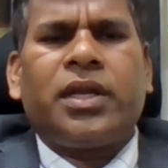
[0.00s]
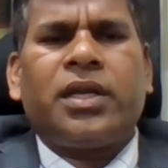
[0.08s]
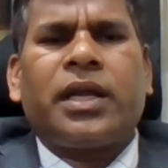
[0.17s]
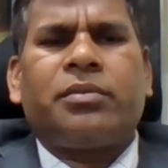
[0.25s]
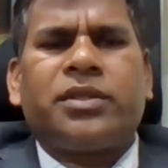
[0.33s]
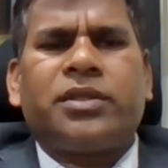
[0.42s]

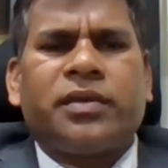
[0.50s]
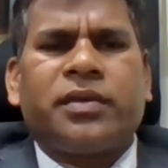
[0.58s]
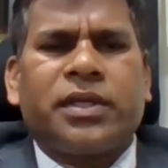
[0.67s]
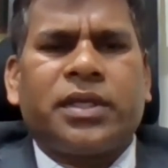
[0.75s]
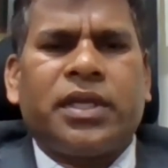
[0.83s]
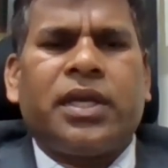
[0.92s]
Can you
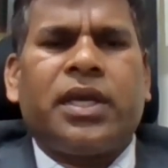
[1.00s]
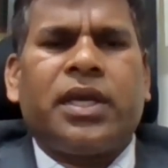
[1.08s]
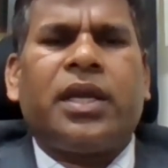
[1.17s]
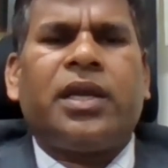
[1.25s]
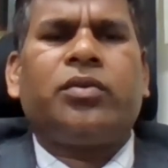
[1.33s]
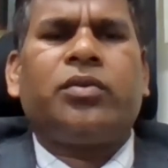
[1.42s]
create that
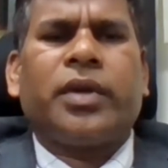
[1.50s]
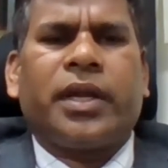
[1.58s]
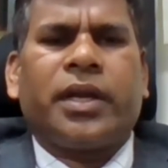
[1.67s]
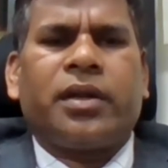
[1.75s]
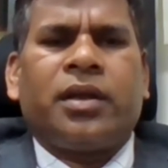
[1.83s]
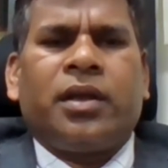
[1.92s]

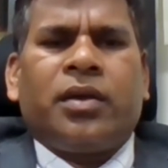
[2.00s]
visibility